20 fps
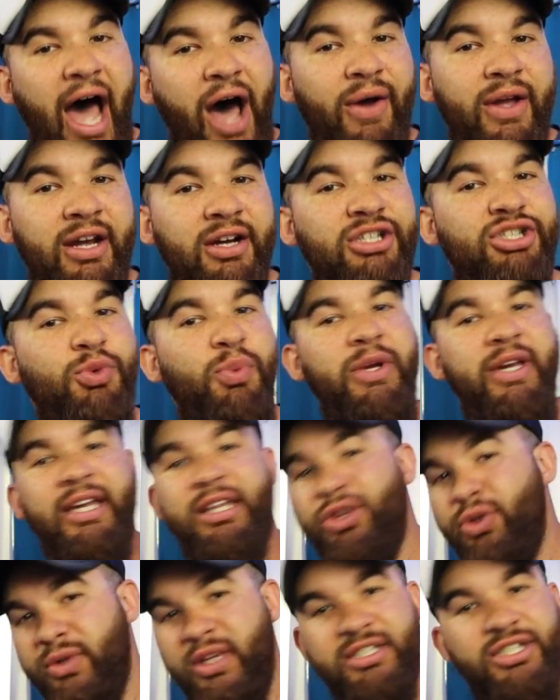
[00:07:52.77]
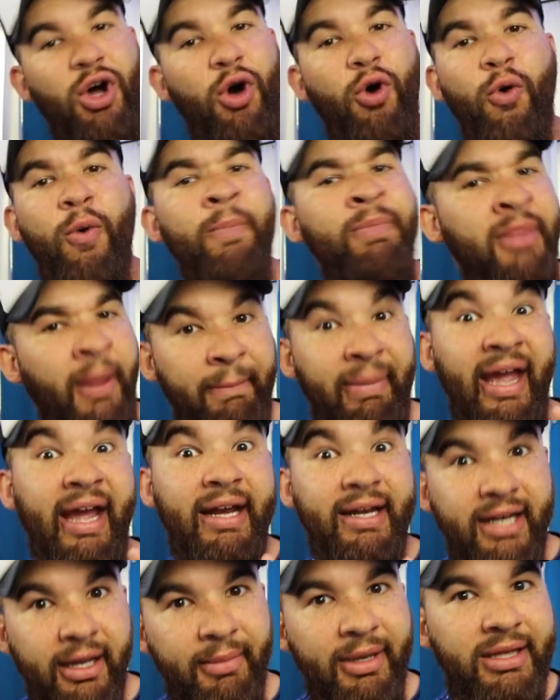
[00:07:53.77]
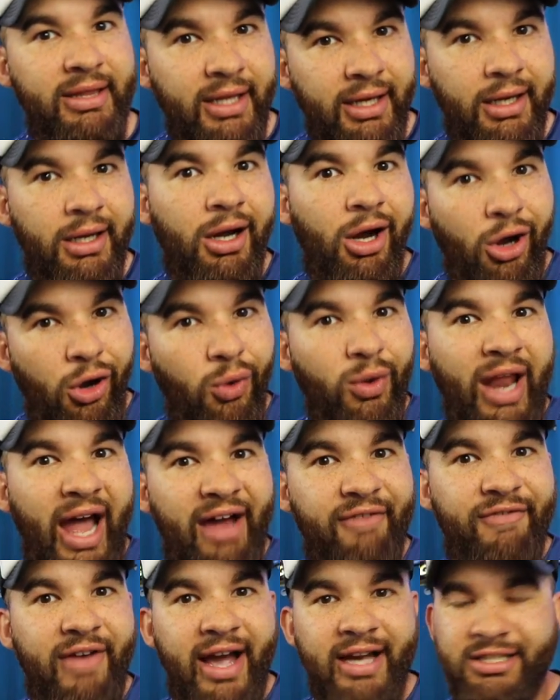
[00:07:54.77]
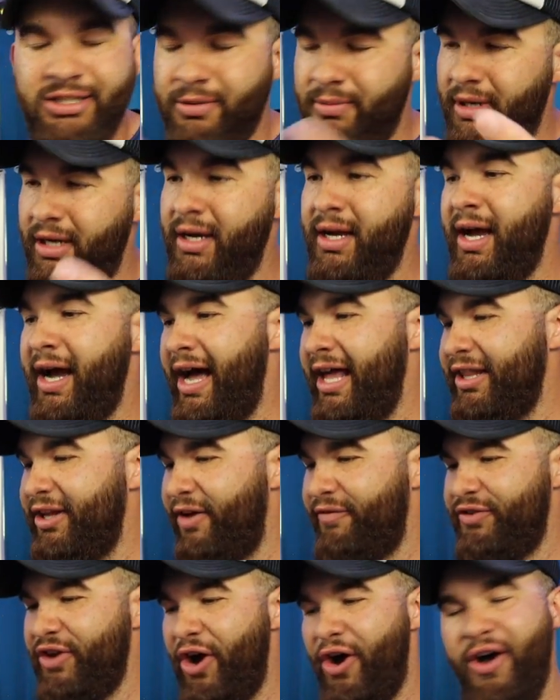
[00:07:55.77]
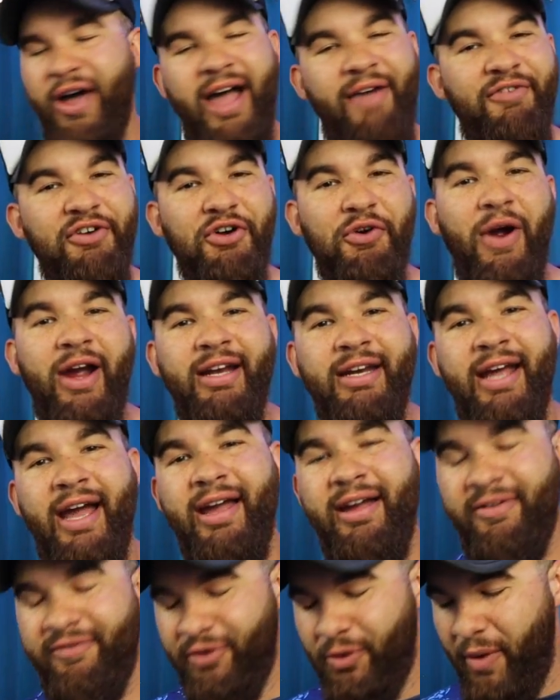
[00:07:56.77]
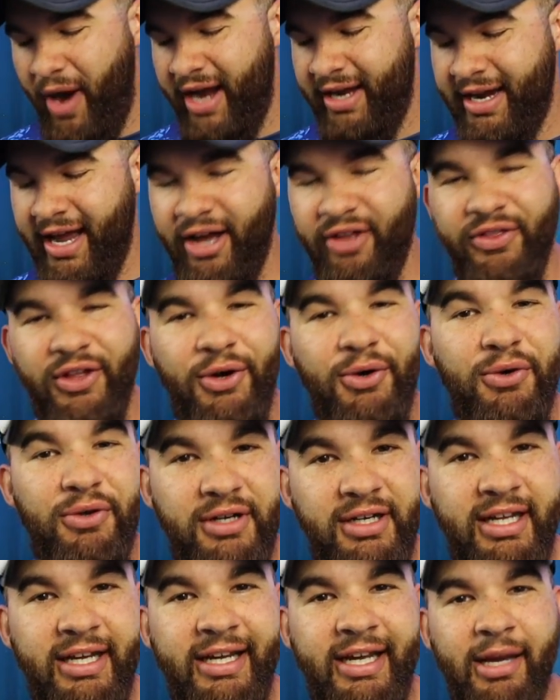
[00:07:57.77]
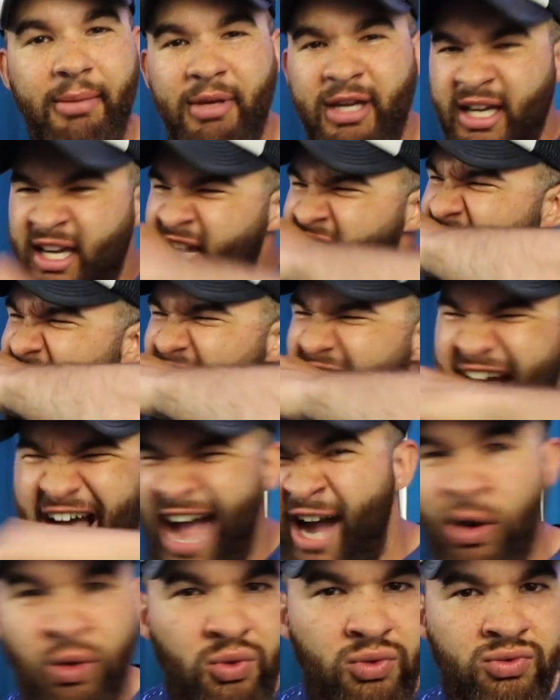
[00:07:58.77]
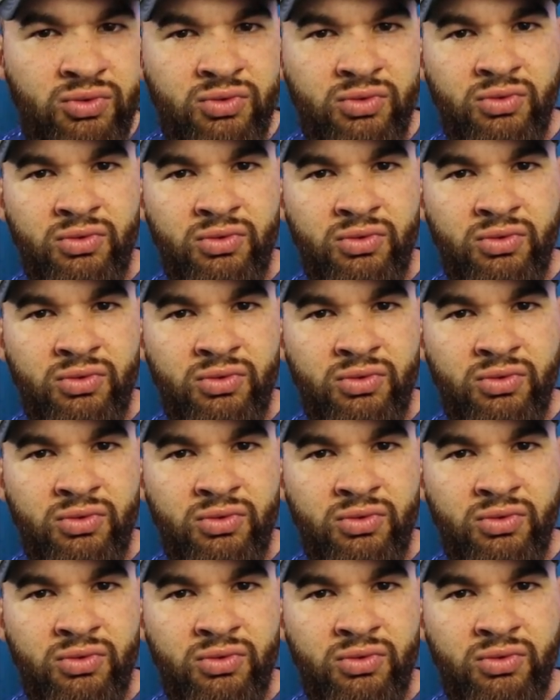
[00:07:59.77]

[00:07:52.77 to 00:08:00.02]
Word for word: out here so we get through this whole pandemic thing a whole lot faster. But I love y'all. Have a great day. For right now though, D Gibby out.